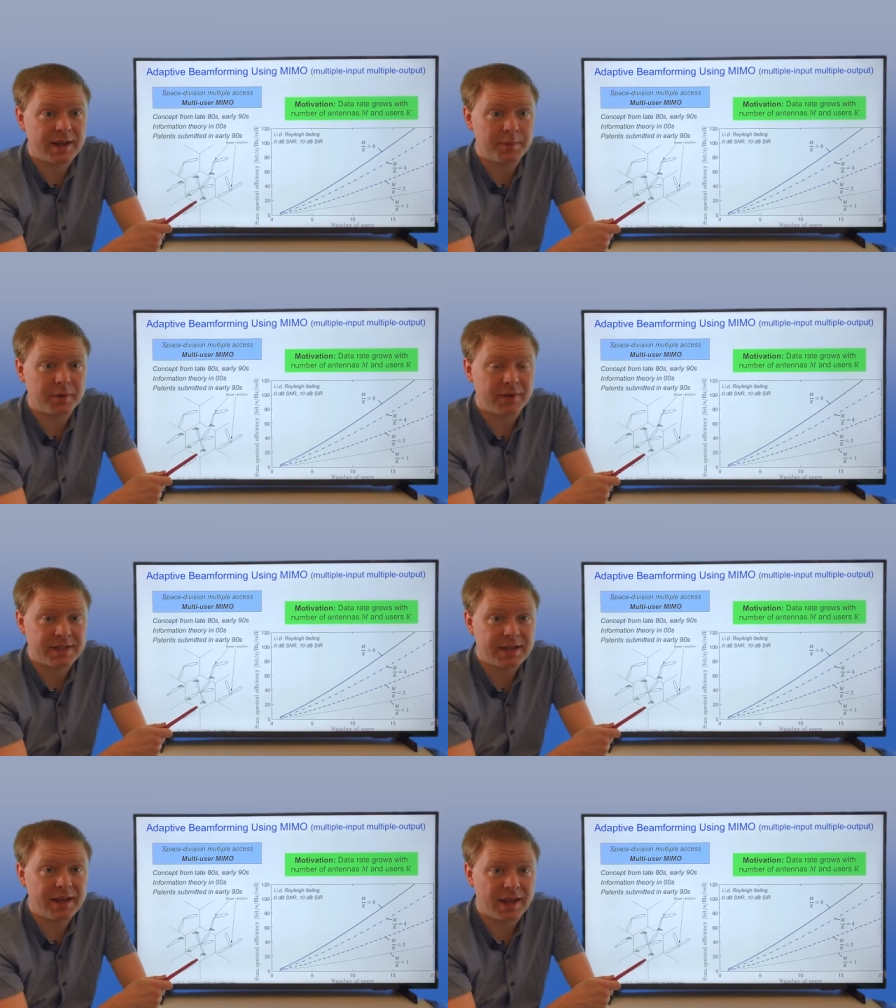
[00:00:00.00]
the number of
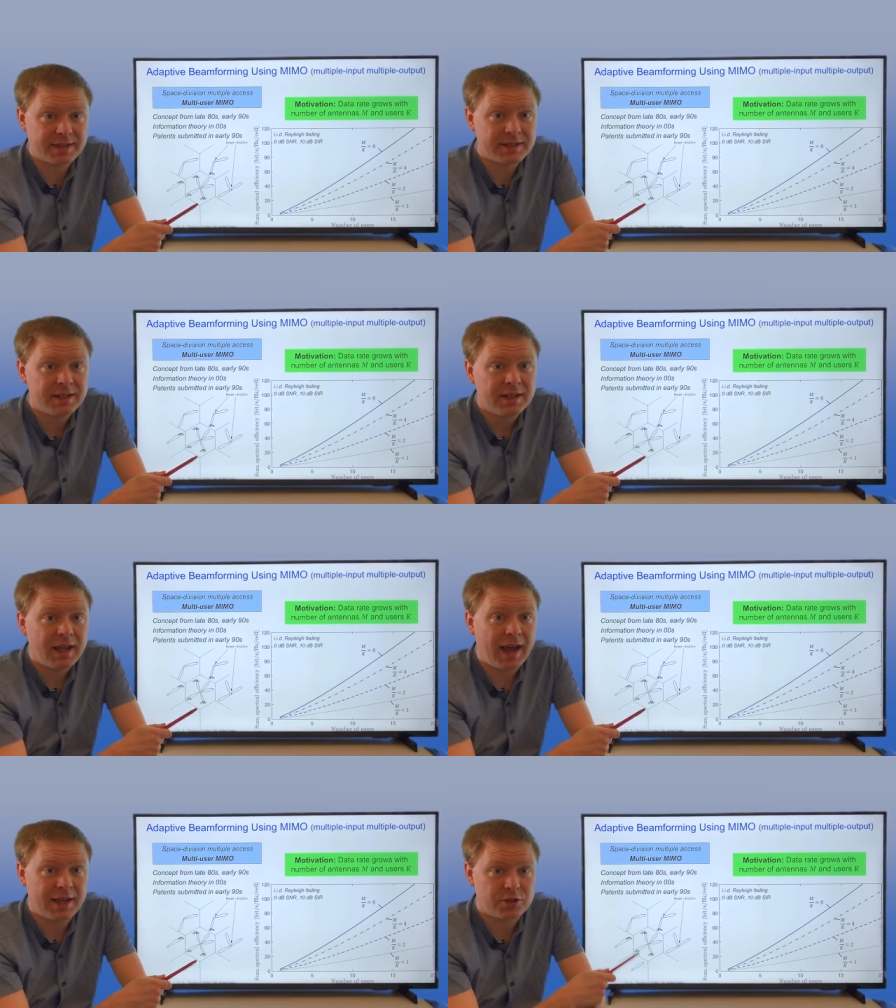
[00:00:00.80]
antennas
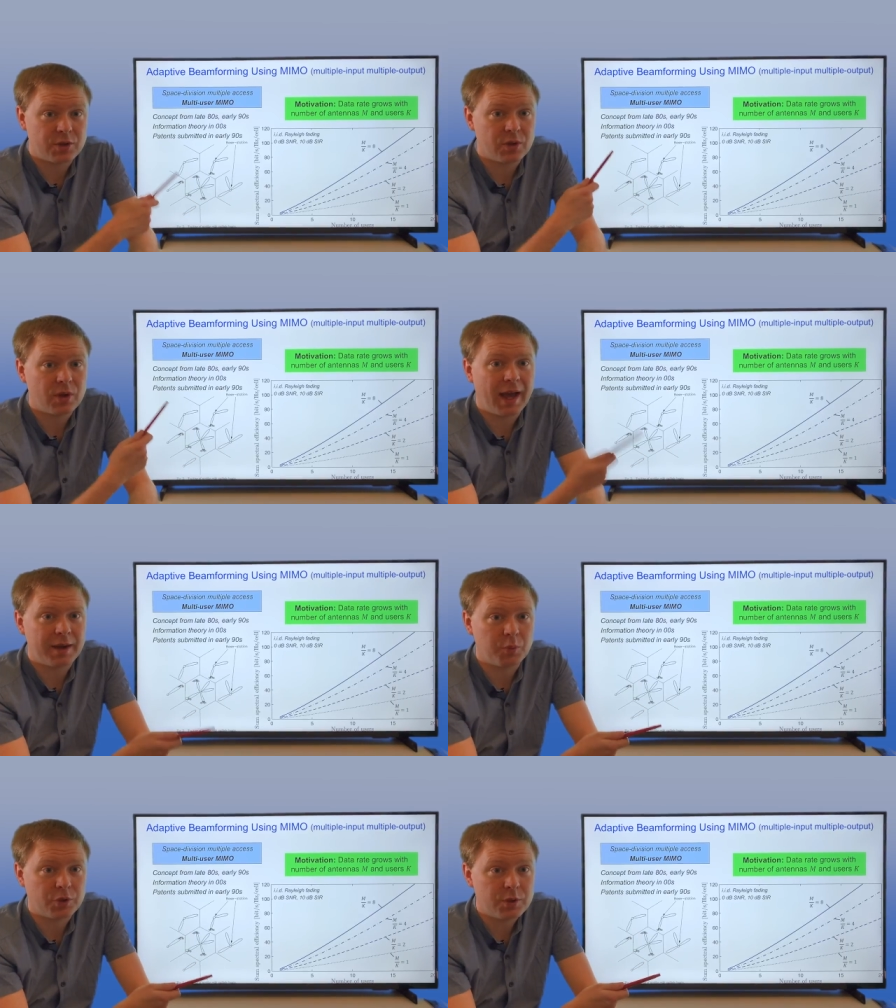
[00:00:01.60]
as you
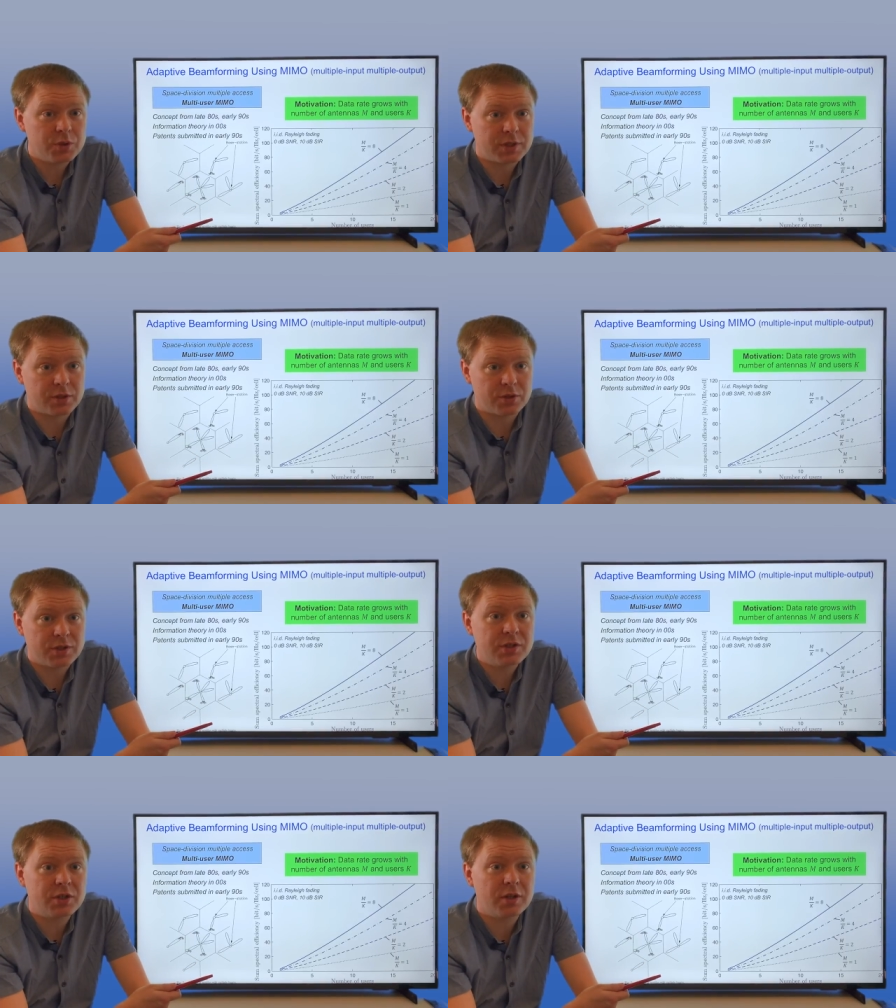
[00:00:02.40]
add more users into the
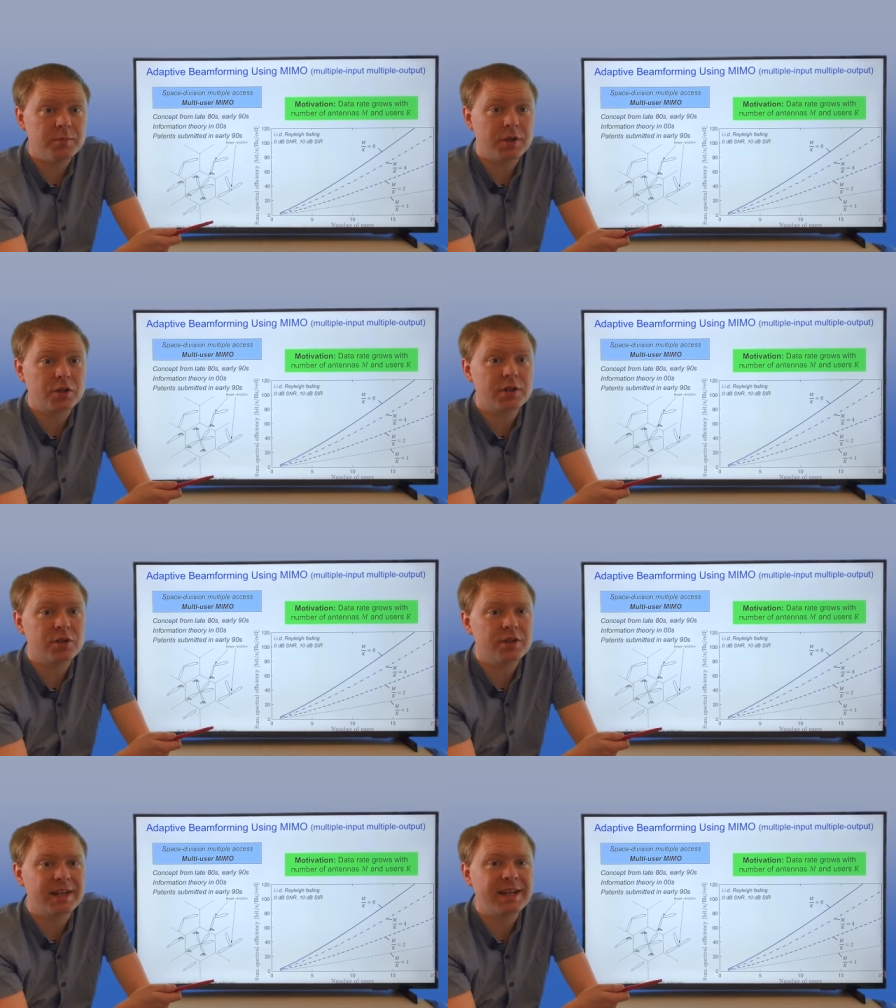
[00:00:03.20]
system, but you
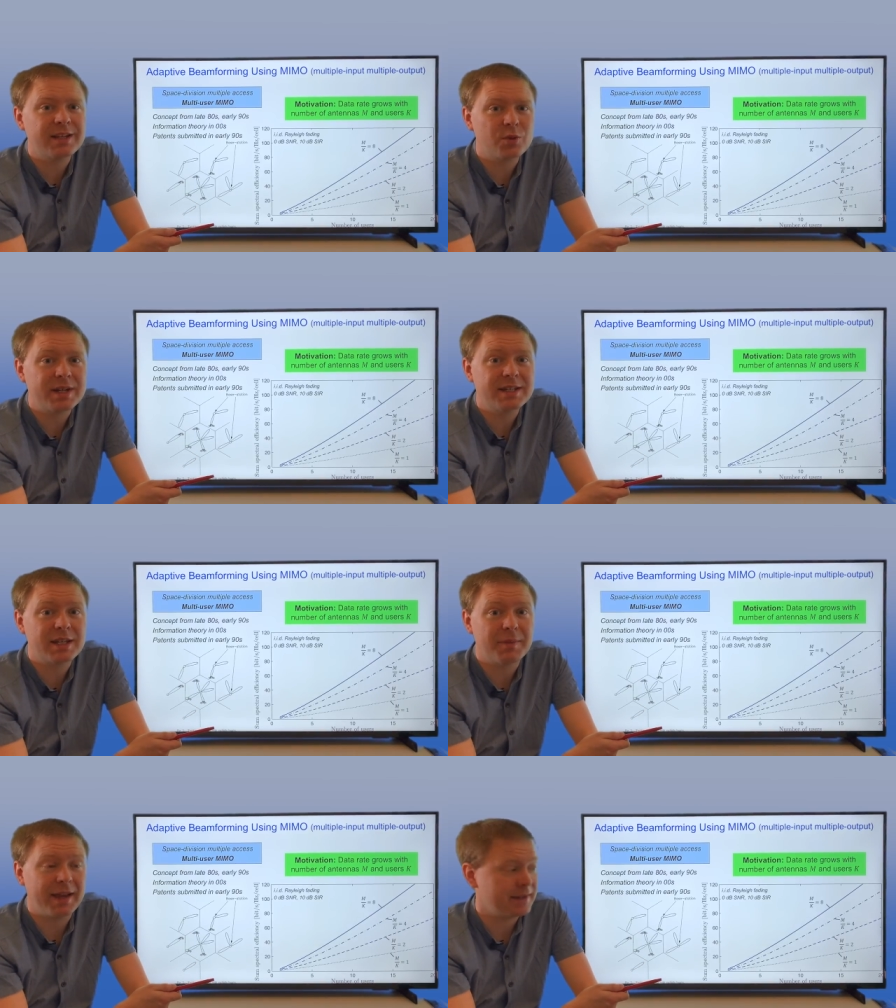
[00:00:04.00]
should increase
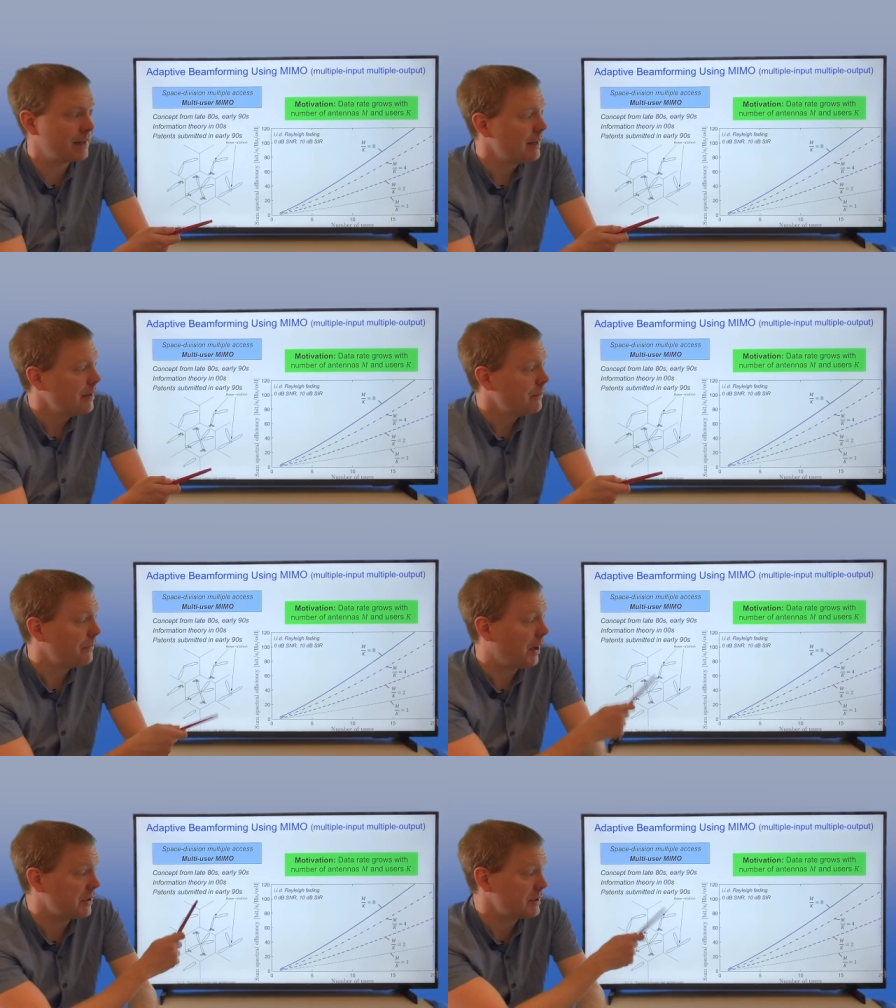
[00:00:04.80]
them at a
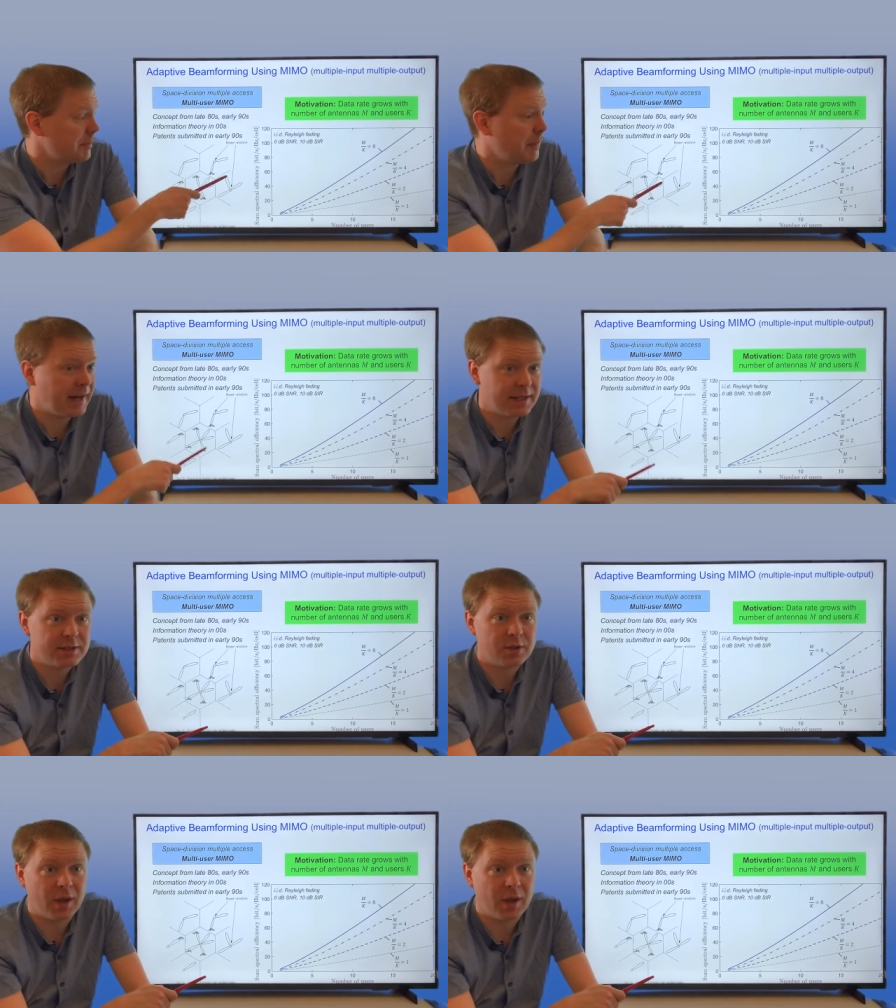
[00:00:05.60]
faster pace.